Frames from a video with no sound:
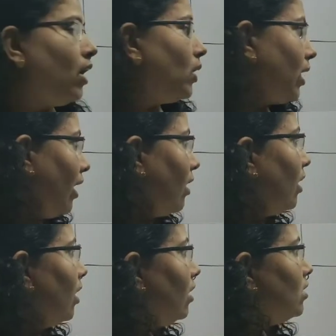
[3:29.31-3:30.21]
Okay.
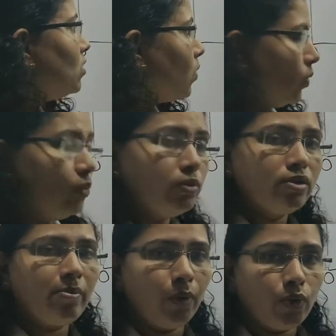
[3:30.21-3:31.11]
So
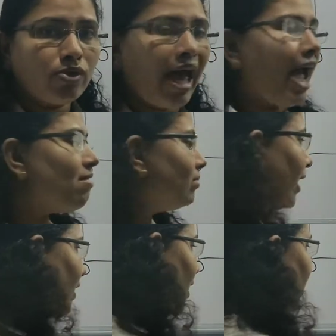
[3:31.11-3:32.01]
suppose I am
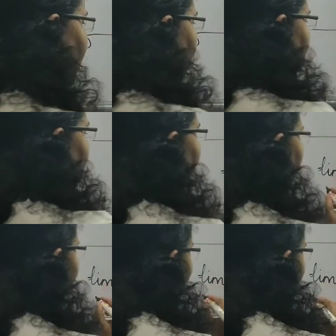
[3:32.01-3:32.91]
taking time